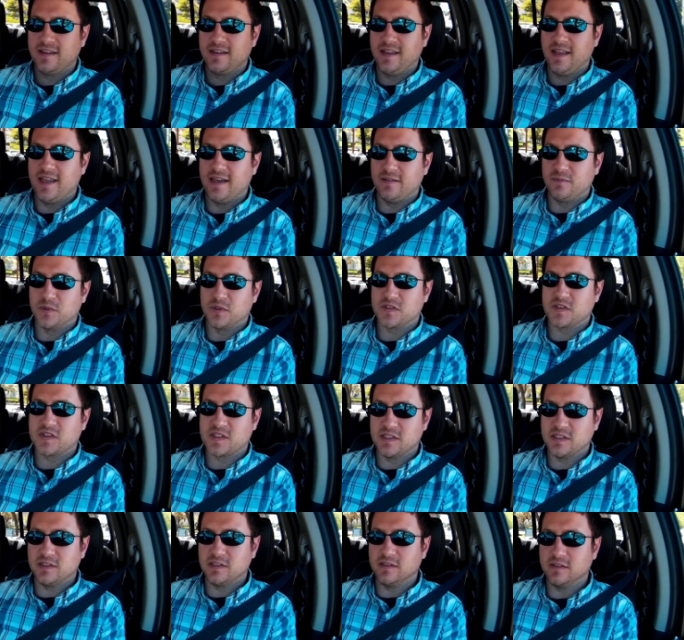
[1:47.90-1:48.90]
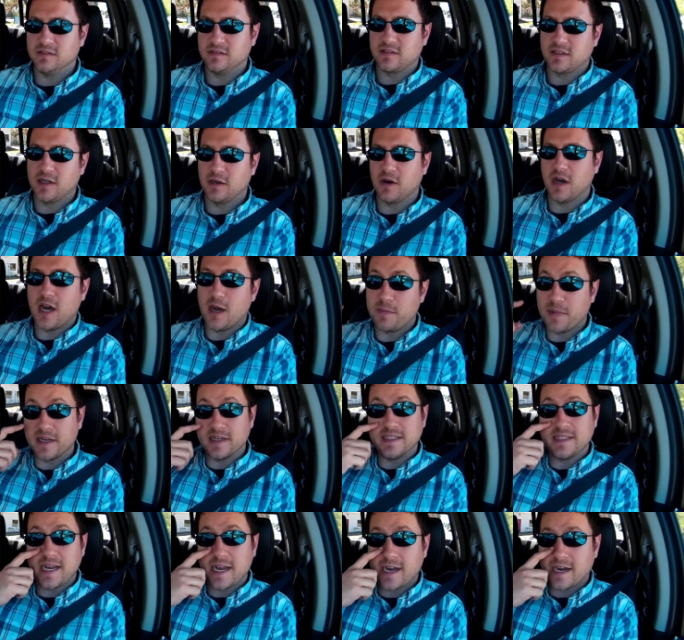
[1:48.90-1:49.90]
it will still go up
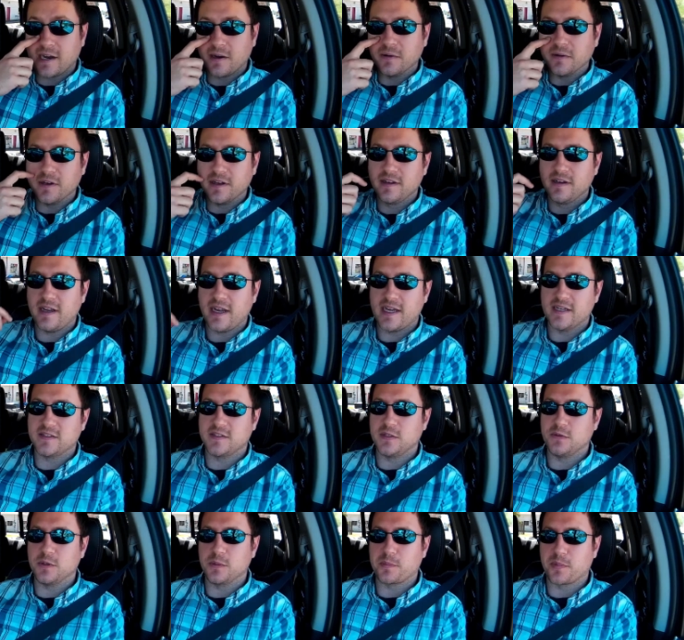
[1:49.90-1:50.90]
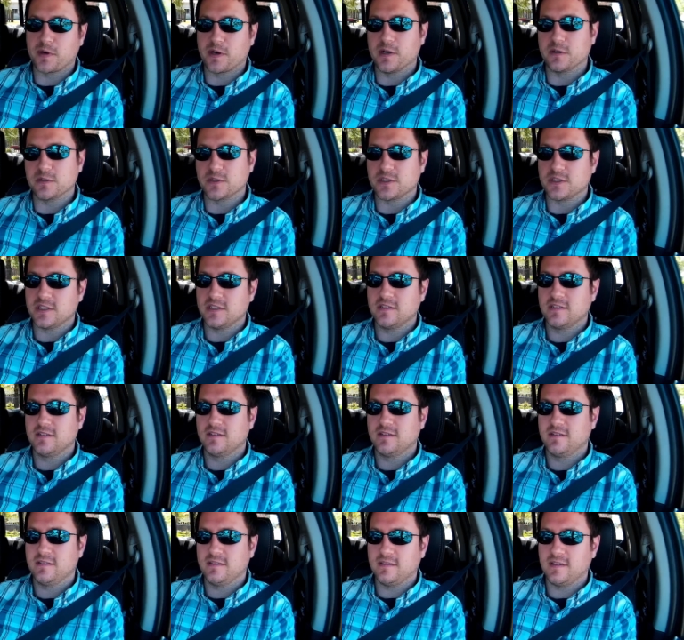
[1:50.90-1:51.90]
and down as you approach,
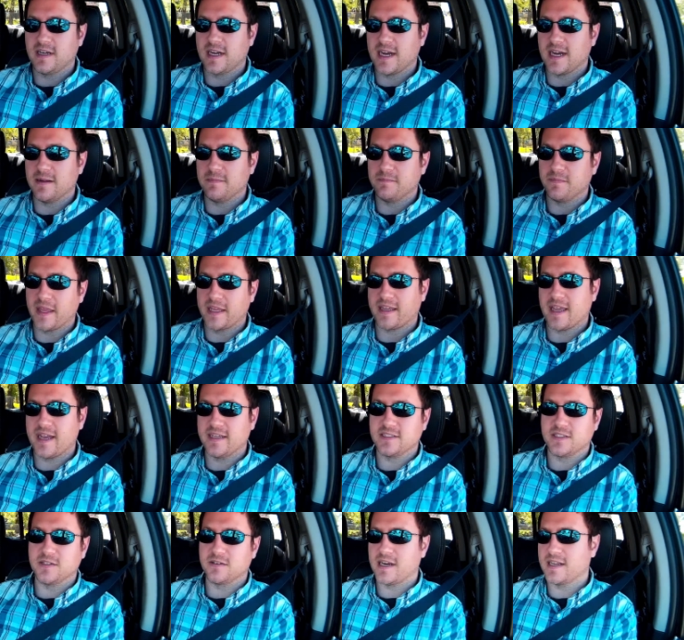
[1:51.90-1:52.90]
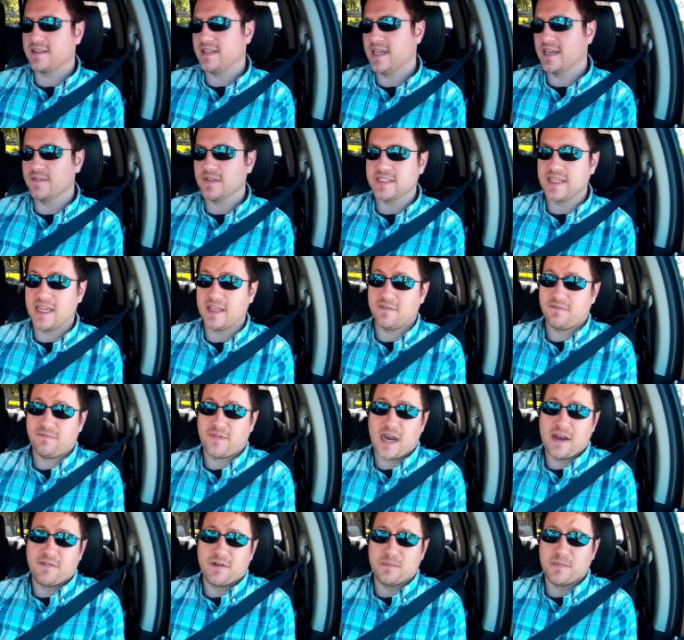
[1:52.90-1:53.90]
uh, like as you're at the end of a tank at
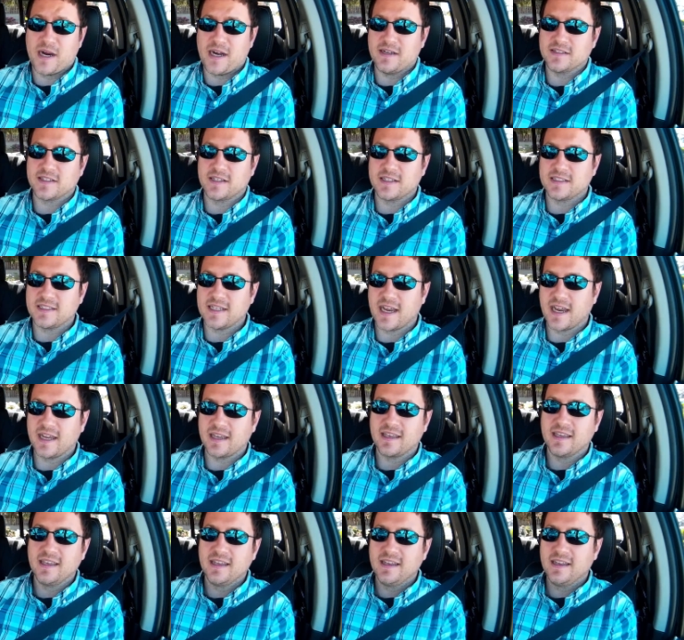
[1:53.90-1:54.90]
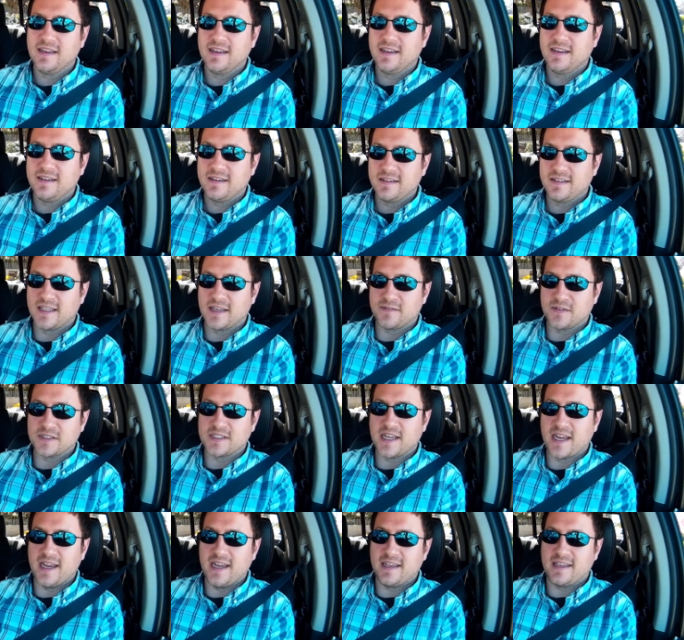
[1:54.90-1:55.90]
500 miles on a tank, give or
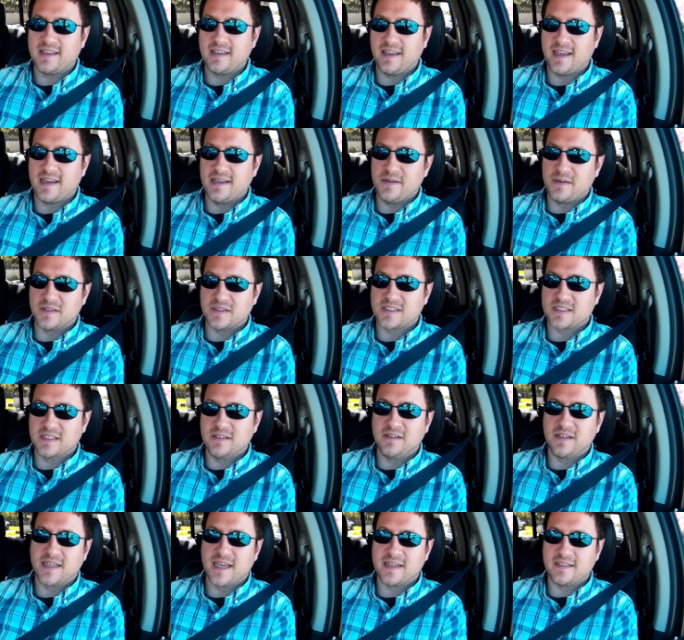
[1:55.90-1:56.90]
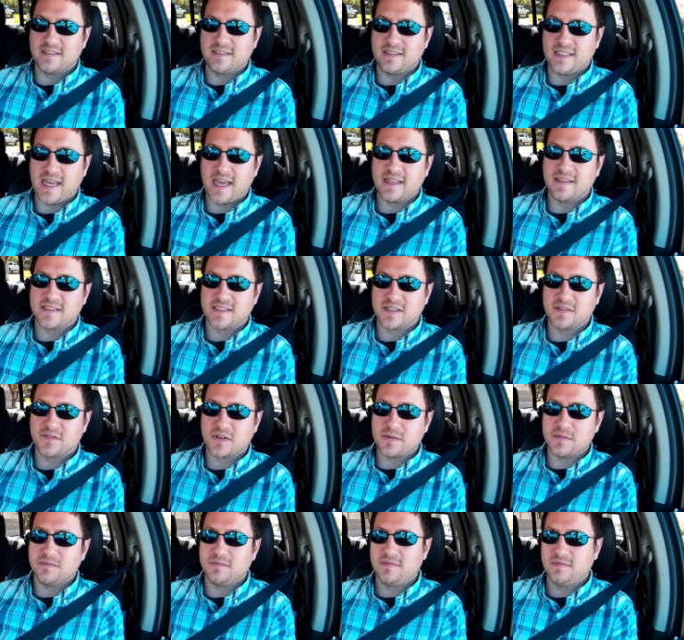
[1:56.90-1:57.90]
take, and you can still get tenths of
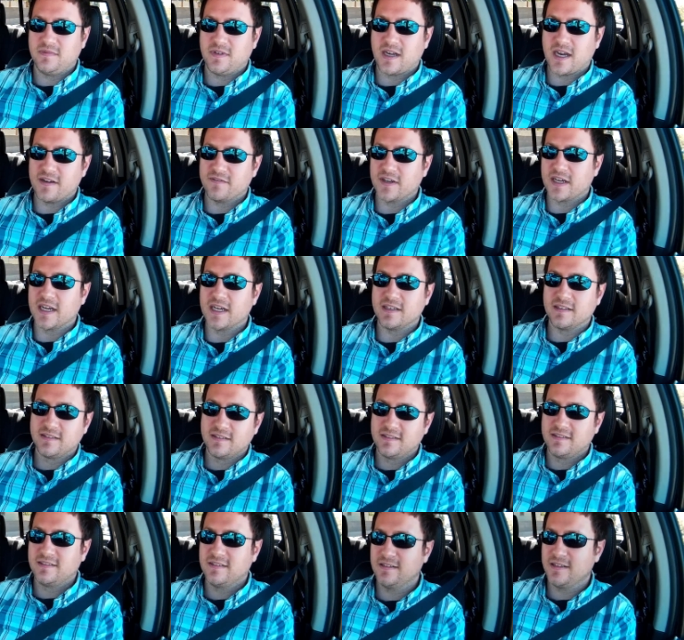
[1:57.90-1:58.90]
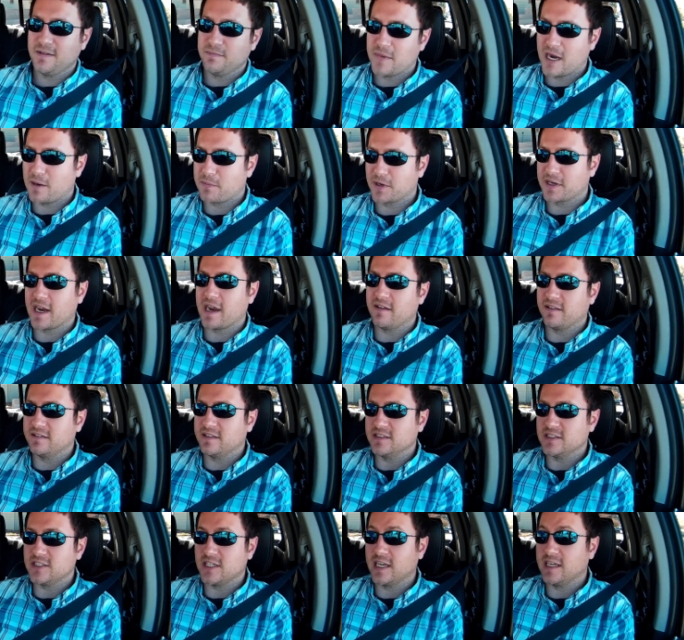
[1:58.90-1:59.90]
a, of a mile per gallon
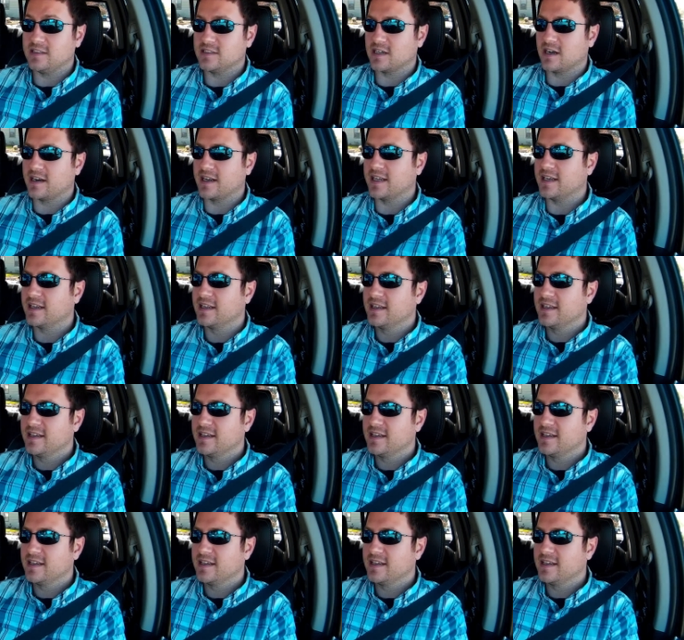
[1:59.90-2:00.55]
to change on it.